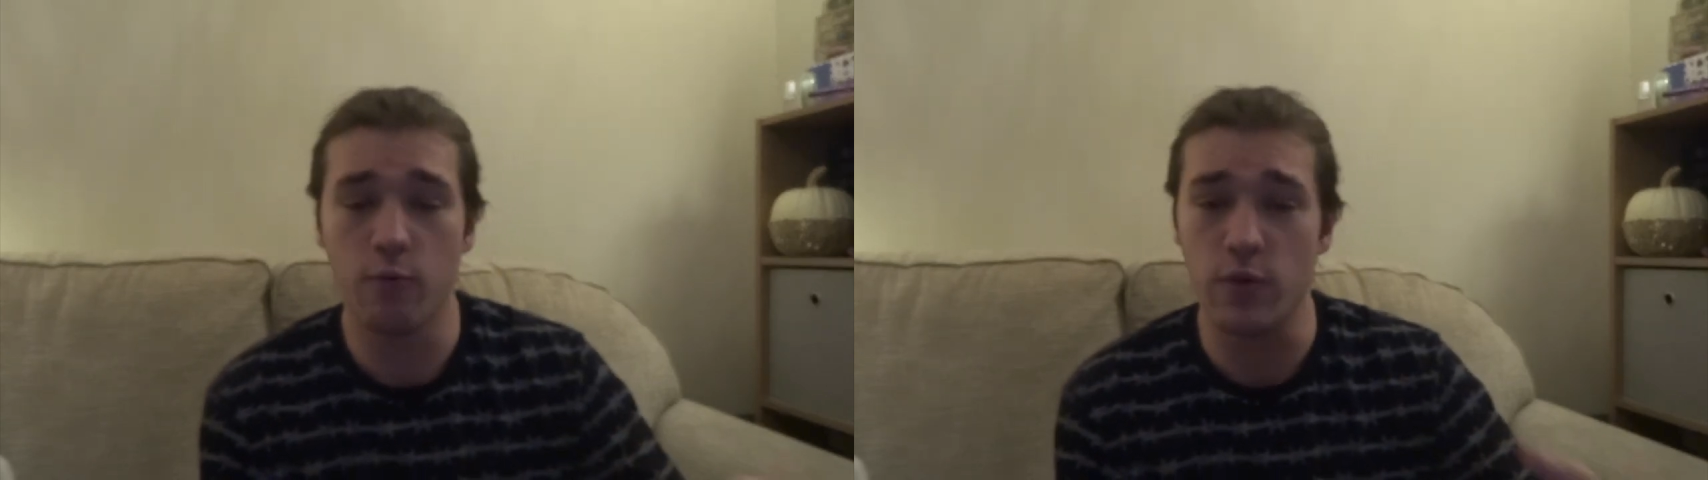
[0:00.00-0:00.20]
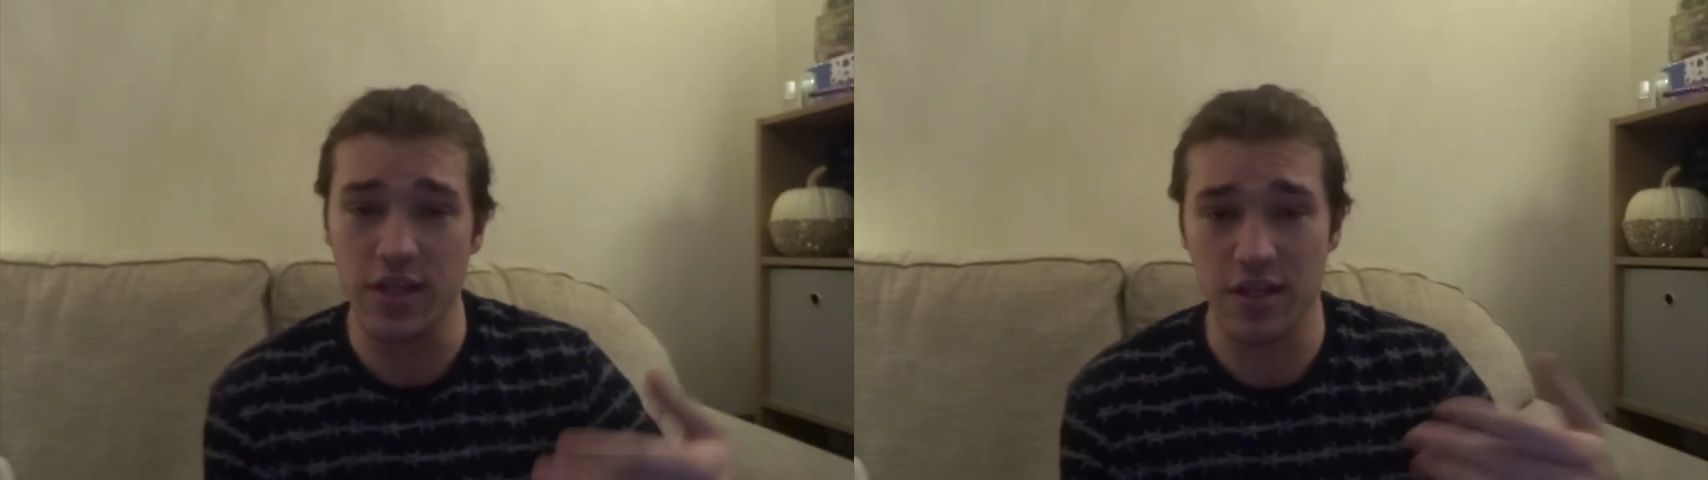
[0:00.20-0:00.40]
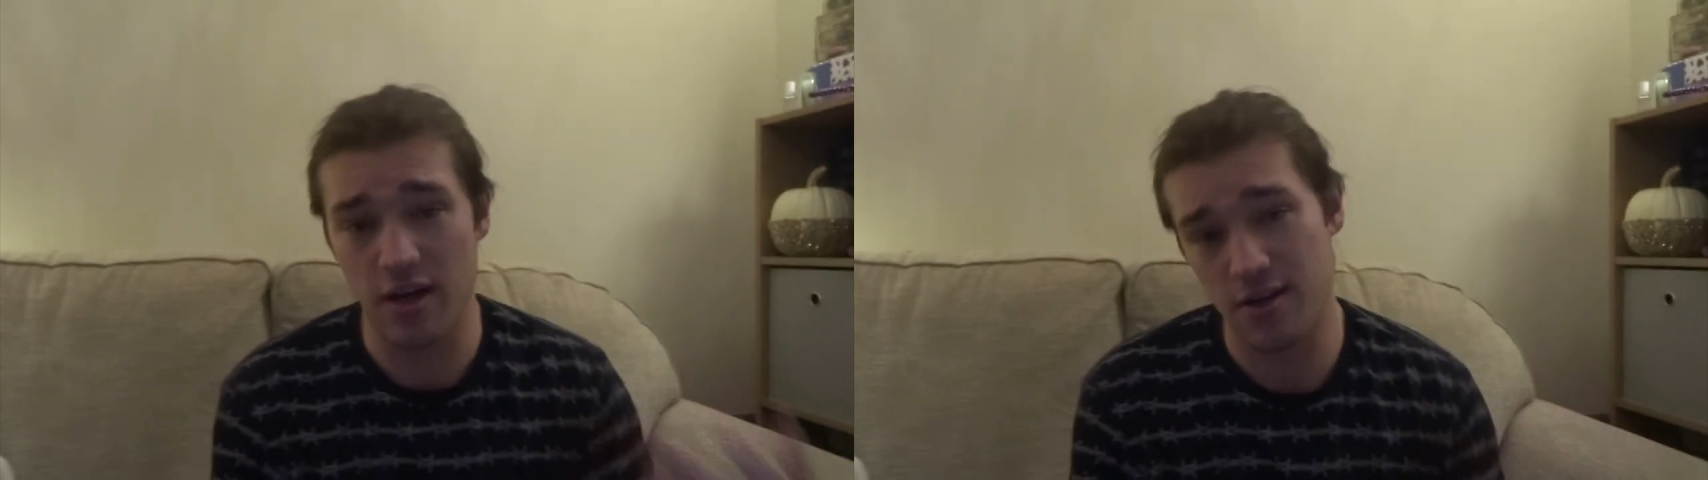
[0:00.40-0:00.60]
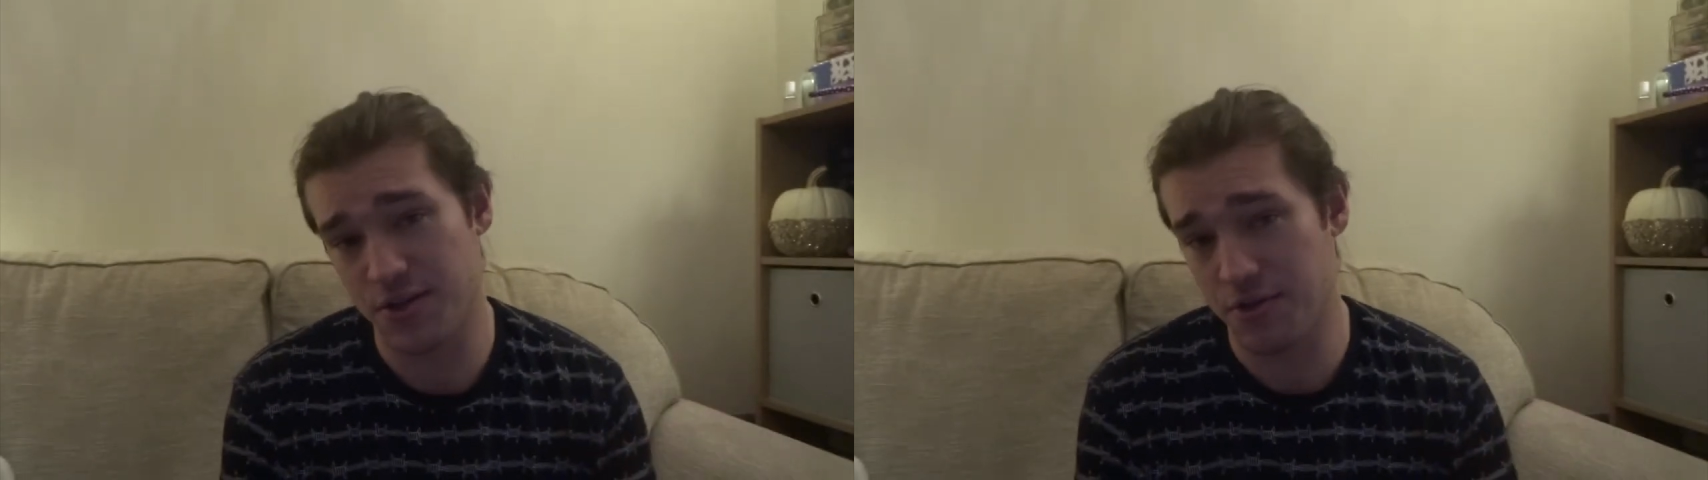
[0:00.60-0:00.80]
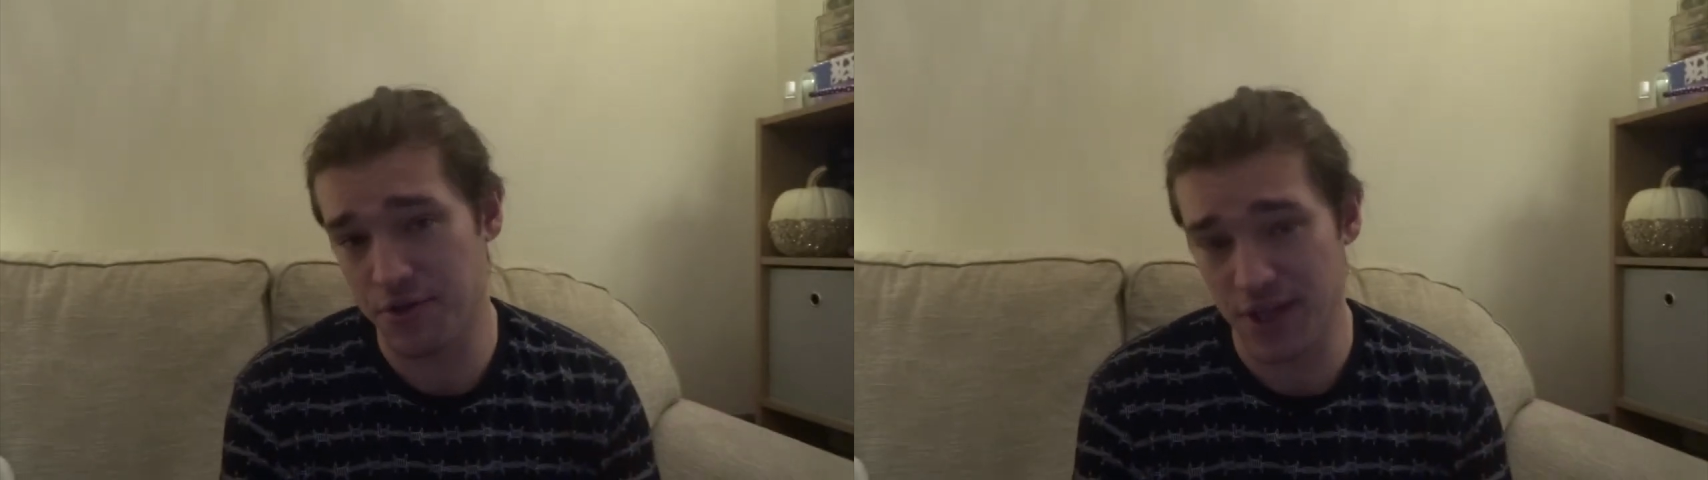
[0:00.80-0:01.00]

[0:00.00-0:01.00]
within the last two